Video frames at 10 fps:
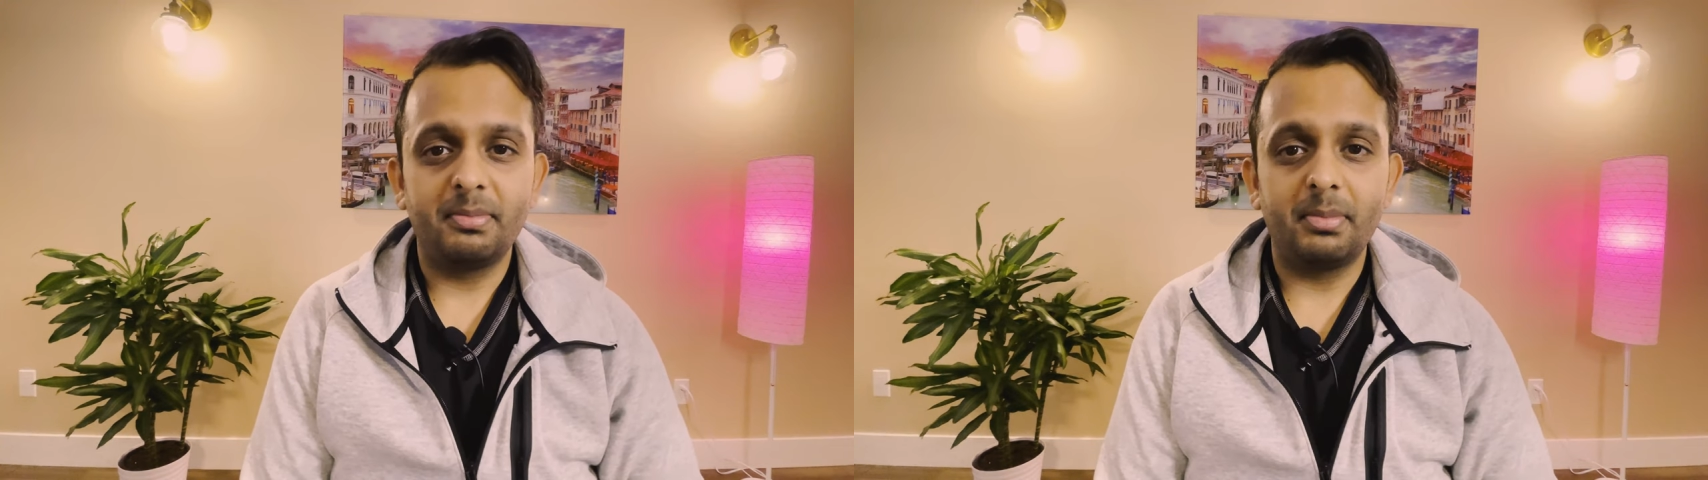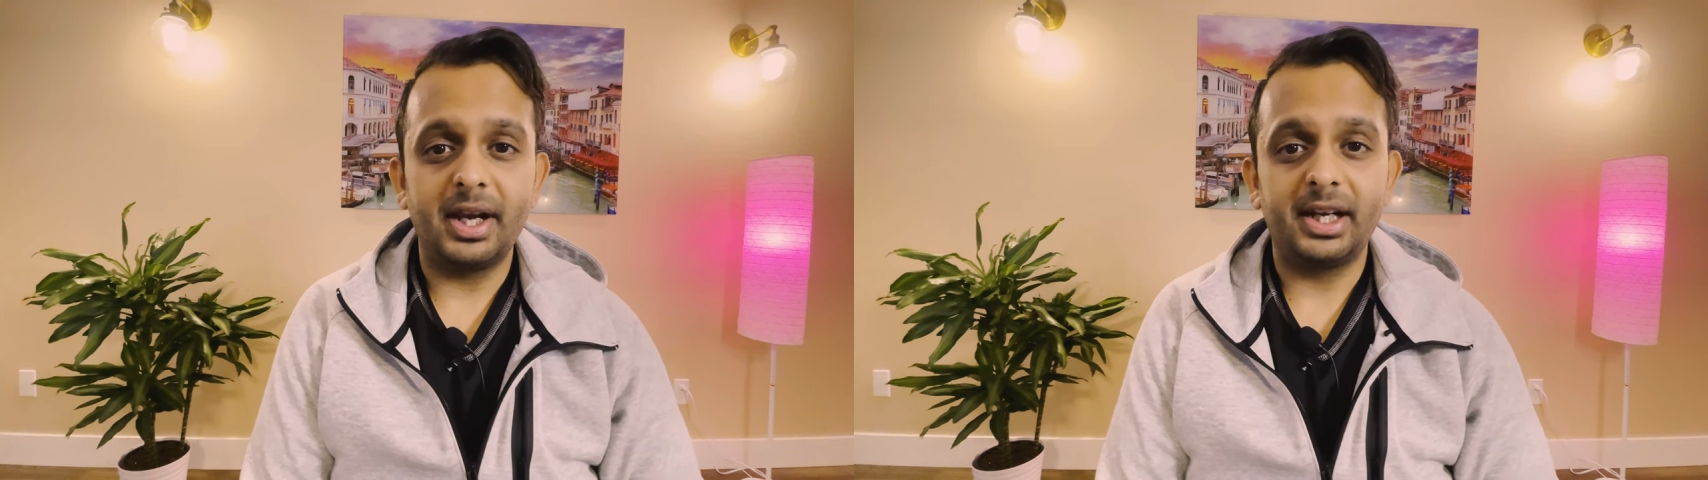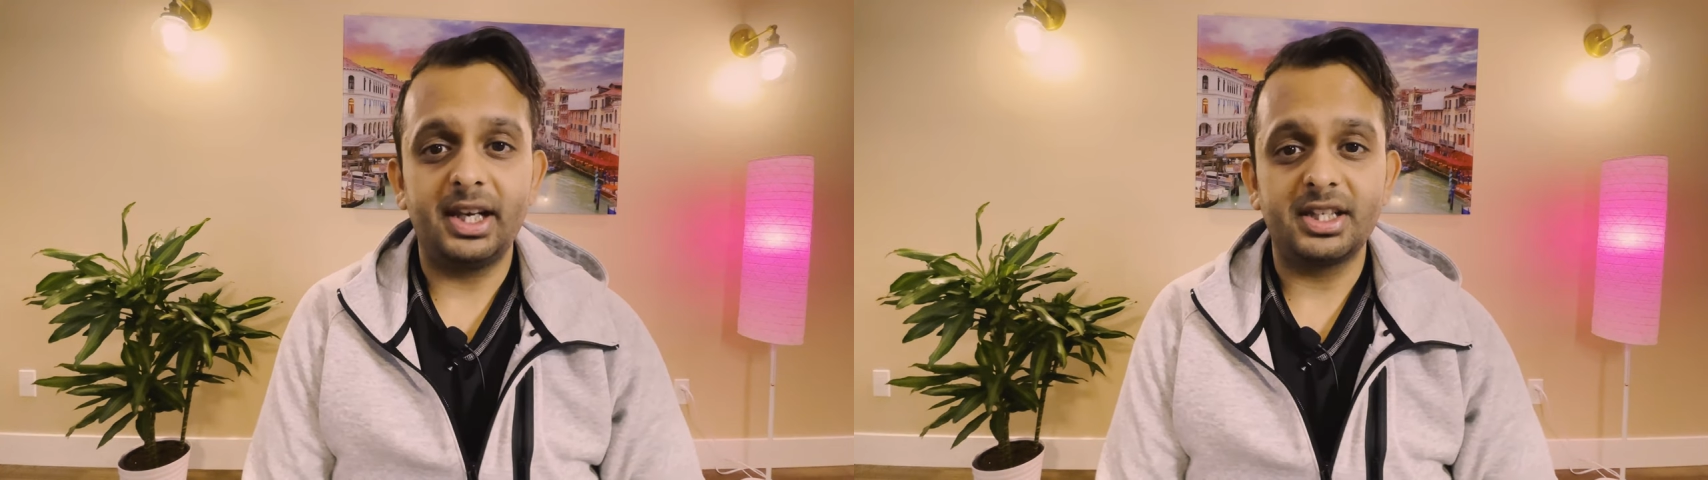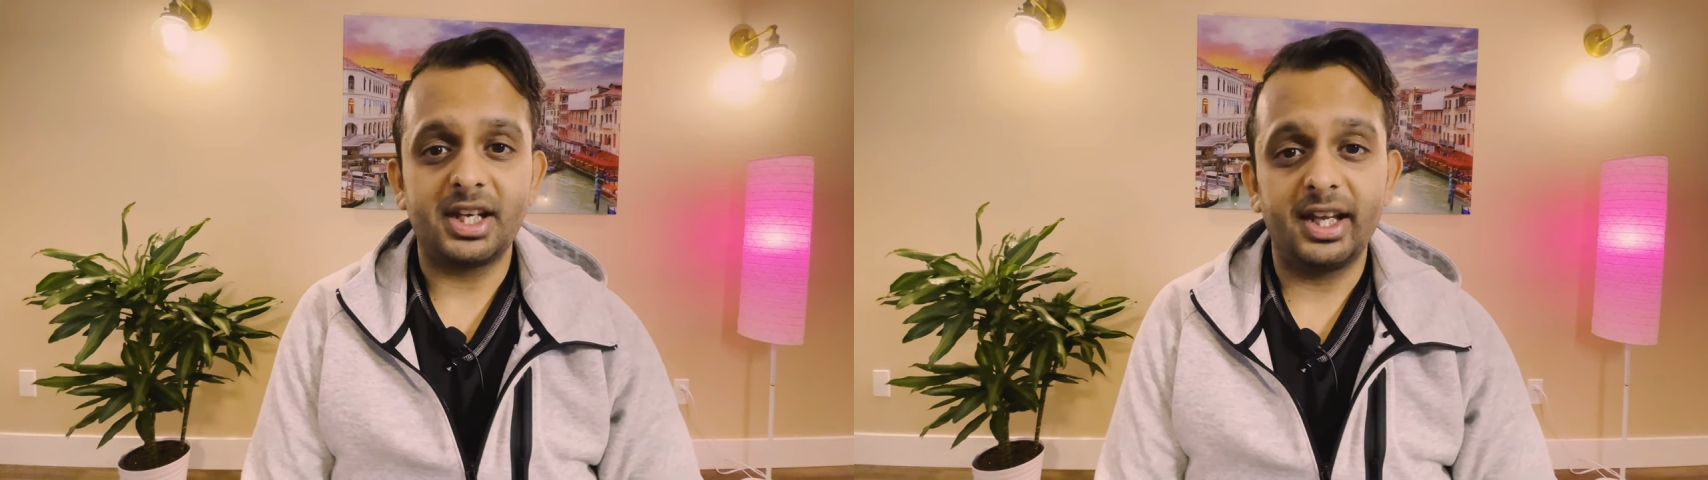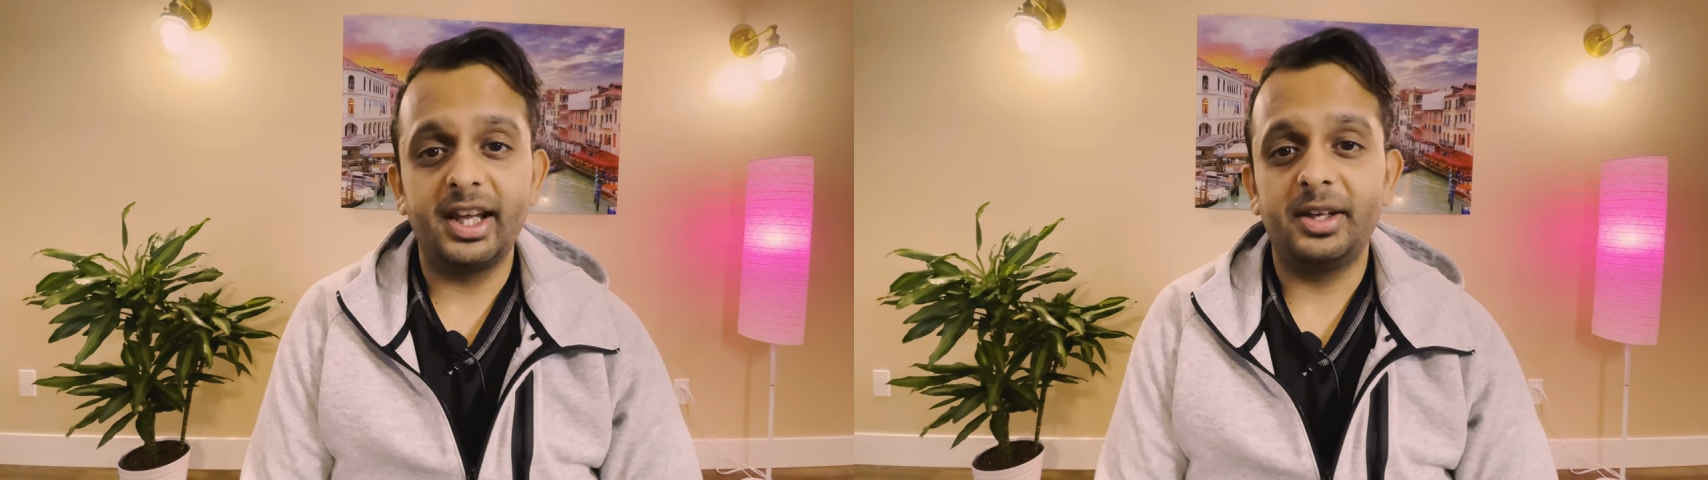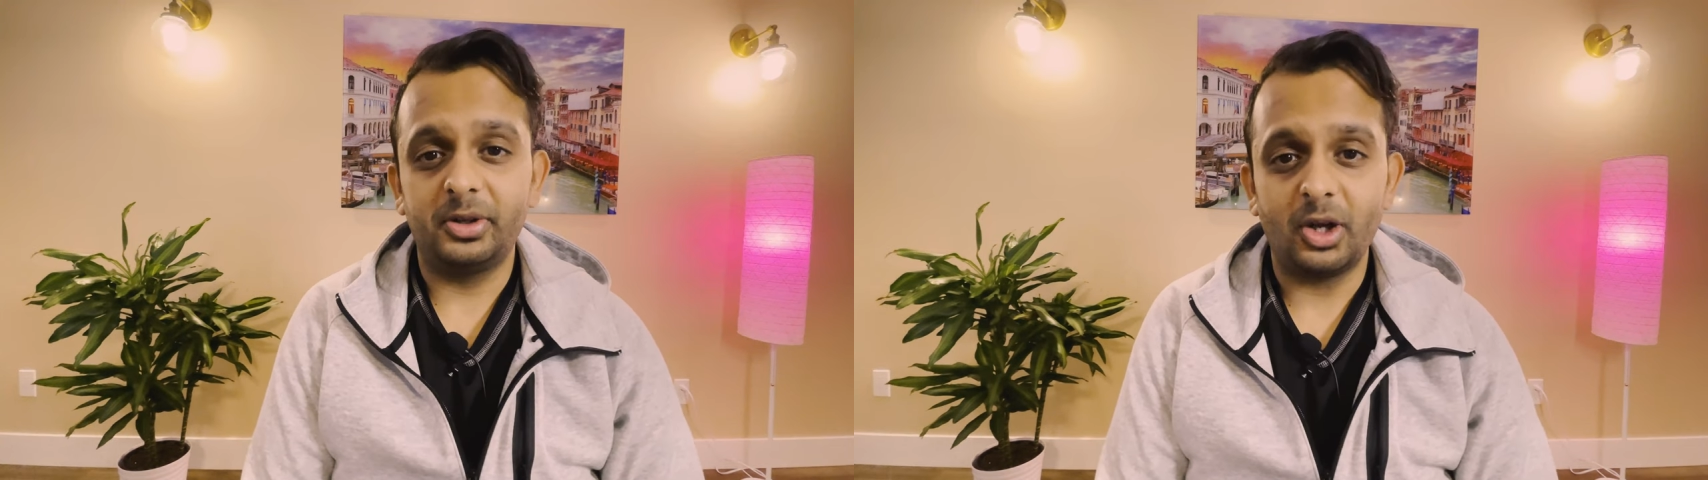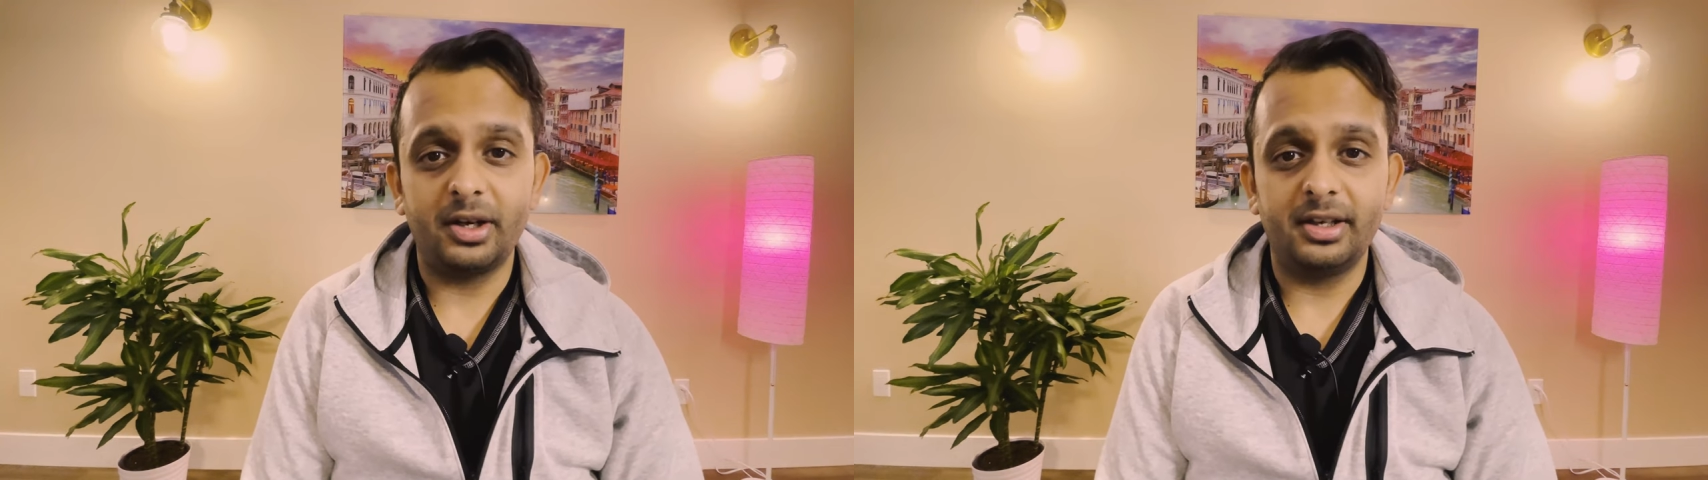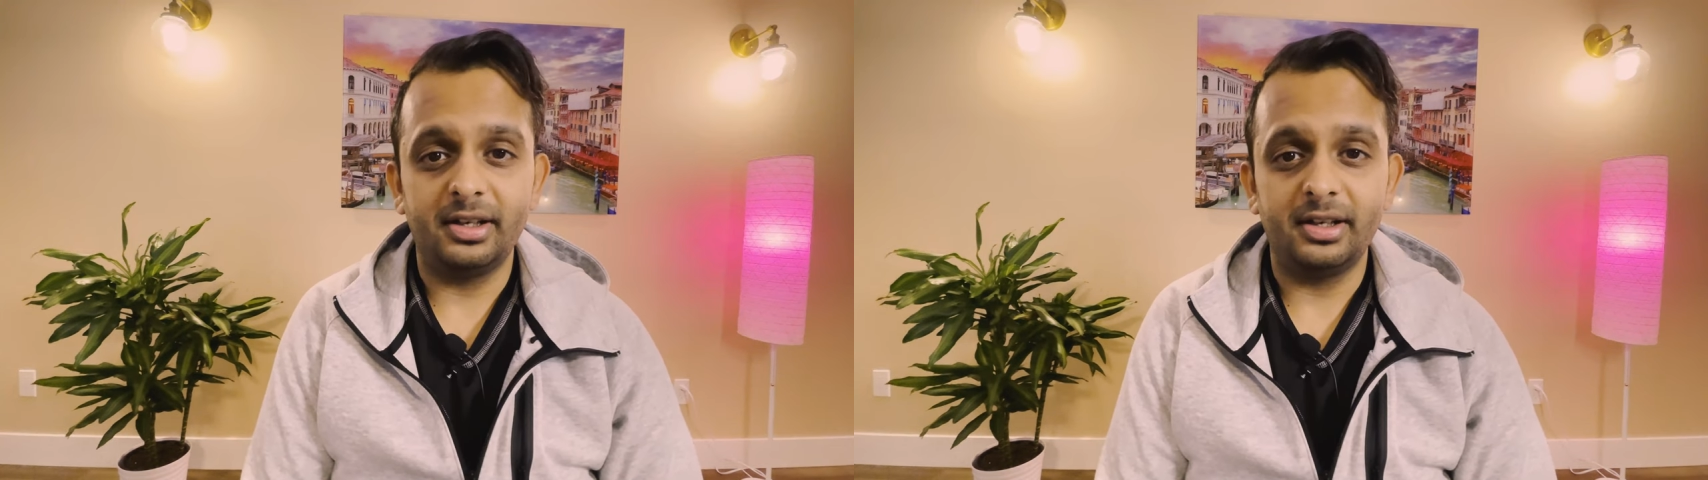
but at least I get to talk